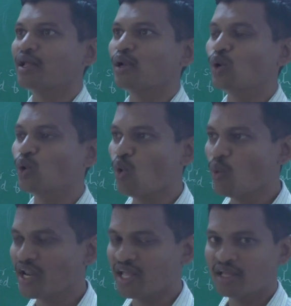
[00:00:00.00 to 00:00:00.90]

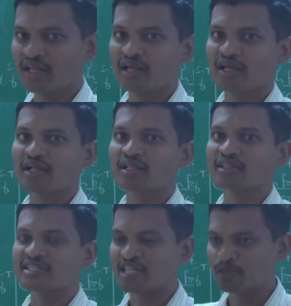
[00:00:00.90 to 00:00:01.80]

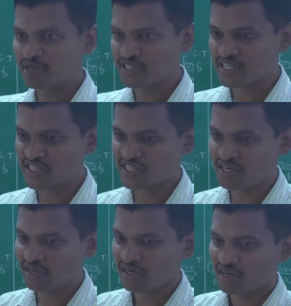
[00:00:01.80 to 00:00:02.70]
lowering the surface
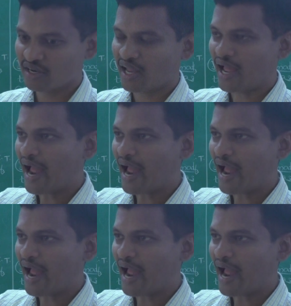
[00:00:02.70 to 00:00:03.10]
tension